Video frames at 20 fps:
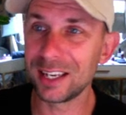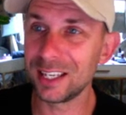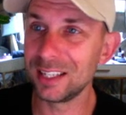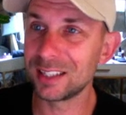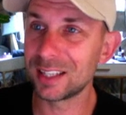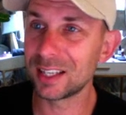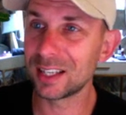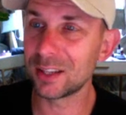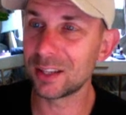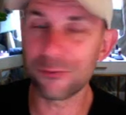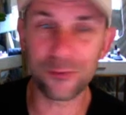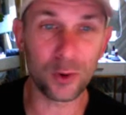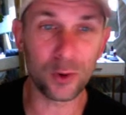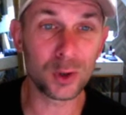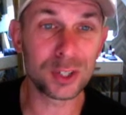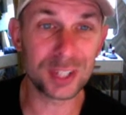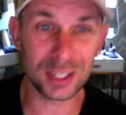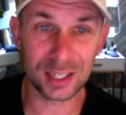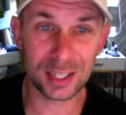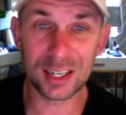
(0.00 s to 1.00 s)
and he said the
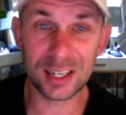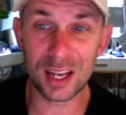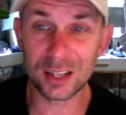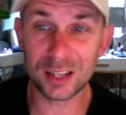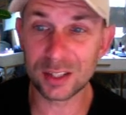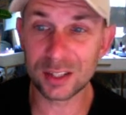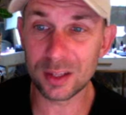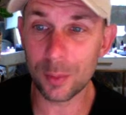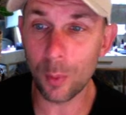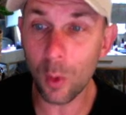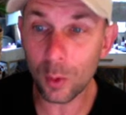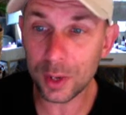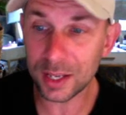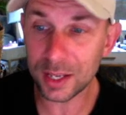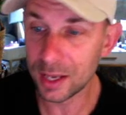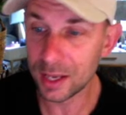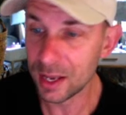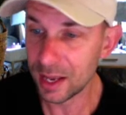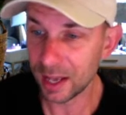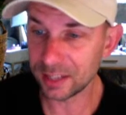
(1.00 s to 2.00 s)
first thing that he does in the
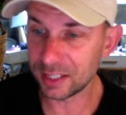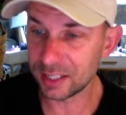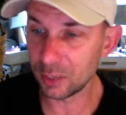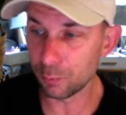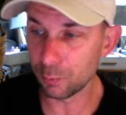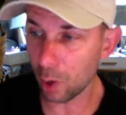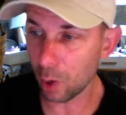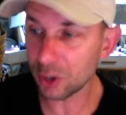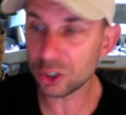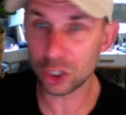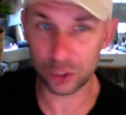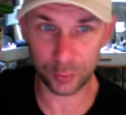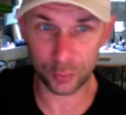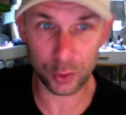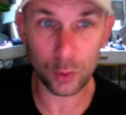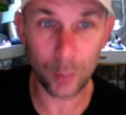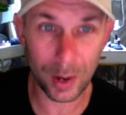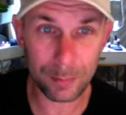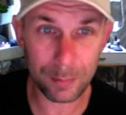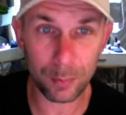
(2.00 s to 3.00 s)
morning is he rushes for
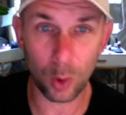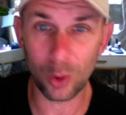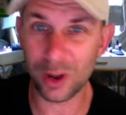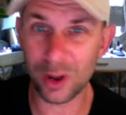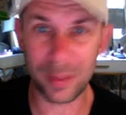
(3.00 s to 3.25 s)
the Red Bull.